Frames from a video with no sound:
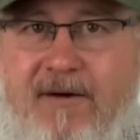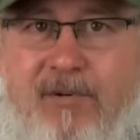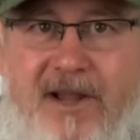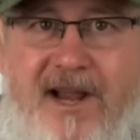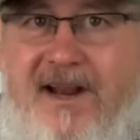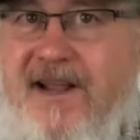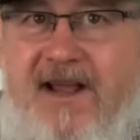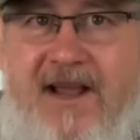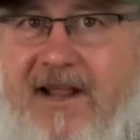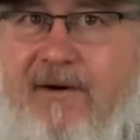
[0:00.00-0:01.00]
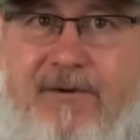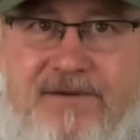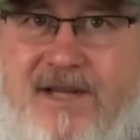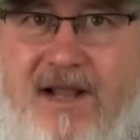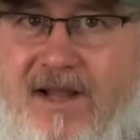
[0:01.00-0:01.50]
plan, and then we
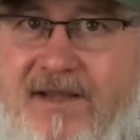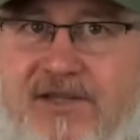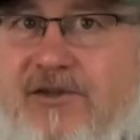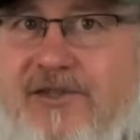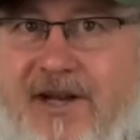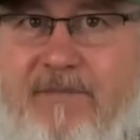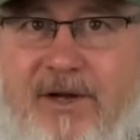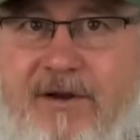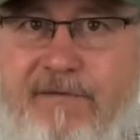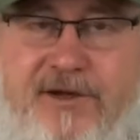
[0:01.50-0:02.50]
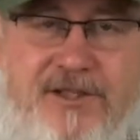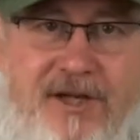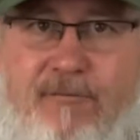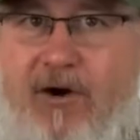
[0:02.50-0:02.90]
would say like, this looks like it'd be good fishing,